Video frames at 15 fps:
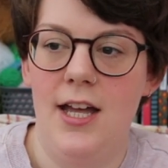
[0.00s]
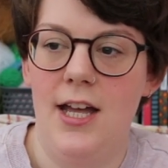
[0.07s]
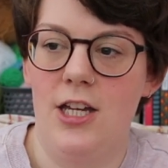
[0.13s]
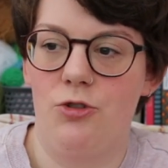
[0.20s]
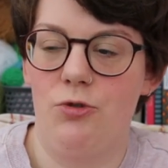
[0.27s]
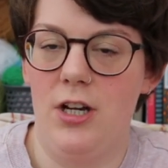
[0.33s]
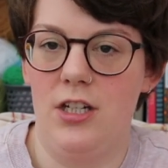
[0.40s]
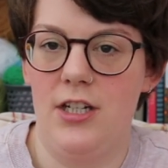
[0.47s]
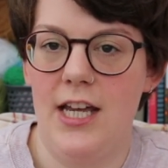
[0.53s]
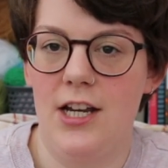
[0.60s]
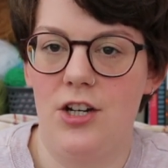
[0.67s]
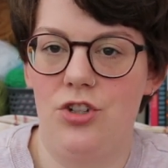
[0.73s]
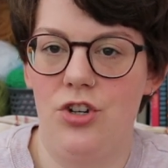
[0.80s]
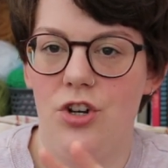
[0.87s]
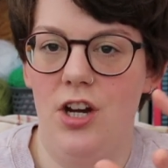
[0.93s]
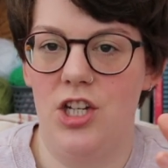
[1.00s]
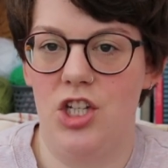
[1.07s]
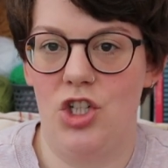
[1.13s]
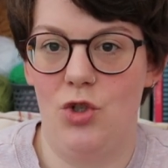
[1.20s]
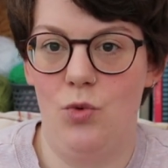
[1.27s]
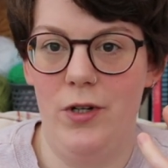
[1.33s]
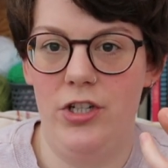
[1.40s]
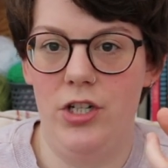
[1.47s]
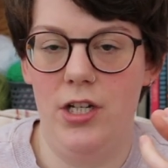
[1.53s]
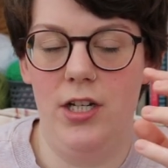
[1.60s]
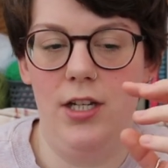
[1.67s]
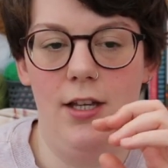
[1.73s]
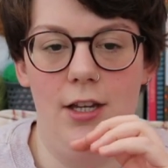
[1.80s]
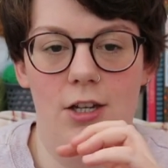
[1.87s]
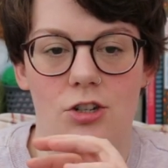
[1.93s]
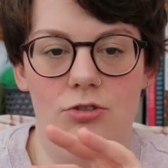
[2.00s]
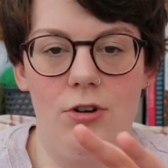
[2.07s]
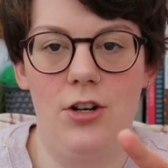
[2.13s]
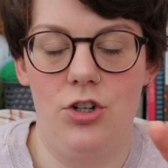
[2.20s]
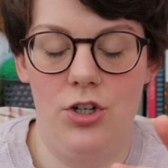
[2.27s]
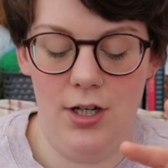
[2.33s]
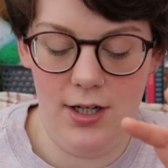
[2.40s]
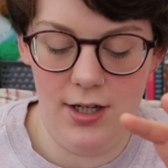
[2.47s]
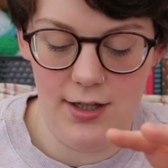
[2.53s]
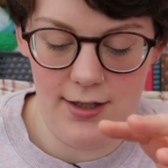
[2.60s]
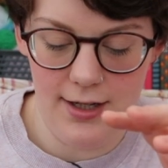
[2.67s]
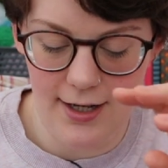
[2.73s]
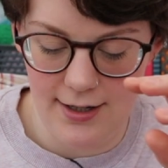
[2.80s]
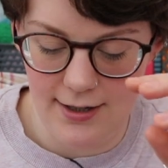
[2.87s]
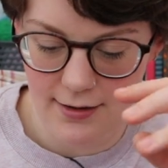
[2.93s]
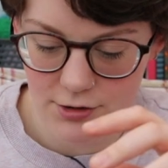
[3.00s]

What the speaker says: It's great texture, it's squishy, it's stretchy, yeah.